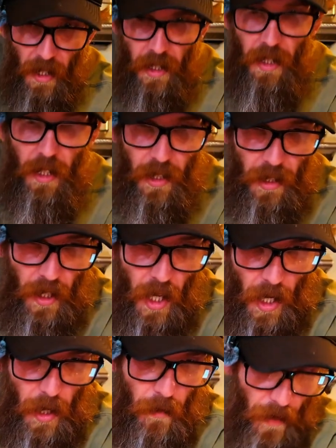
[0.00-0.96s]
this is
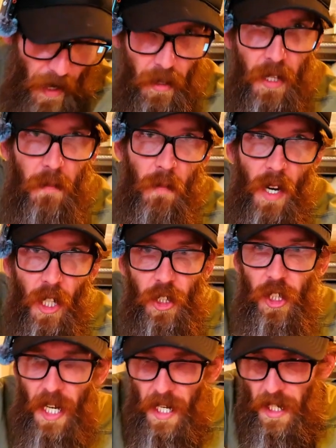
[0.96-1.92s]
very
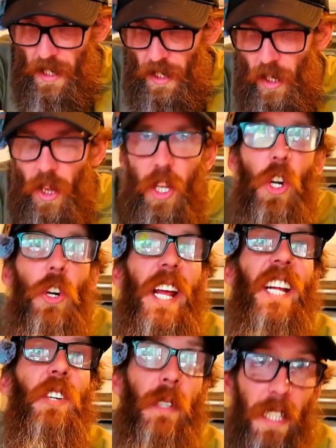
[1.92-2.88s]
much a learn
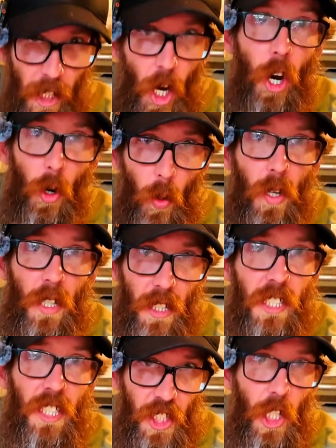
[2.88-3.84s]
as we go
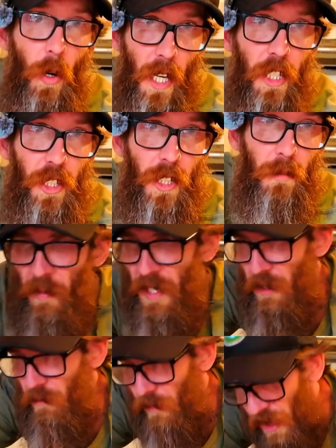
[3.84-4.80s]
situation. But I
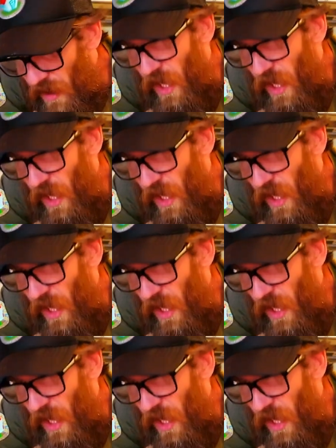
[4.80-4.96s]
mean, that's